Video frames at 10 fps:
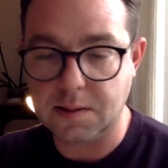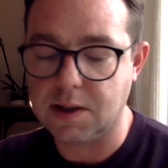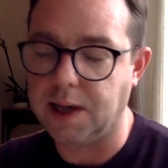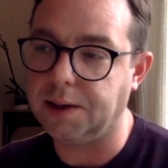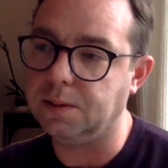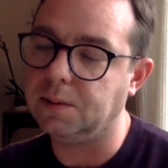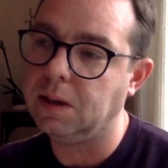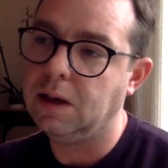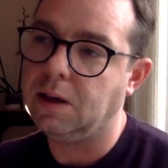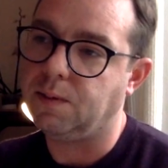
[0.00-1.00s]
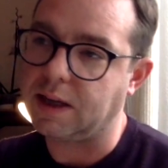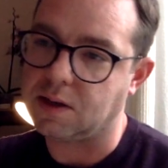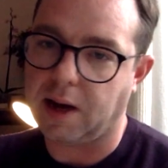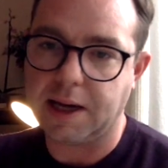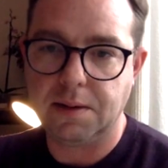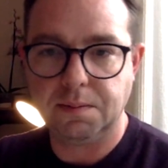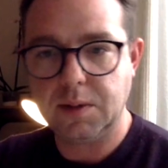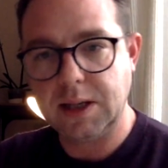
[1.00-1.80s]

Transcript: So things like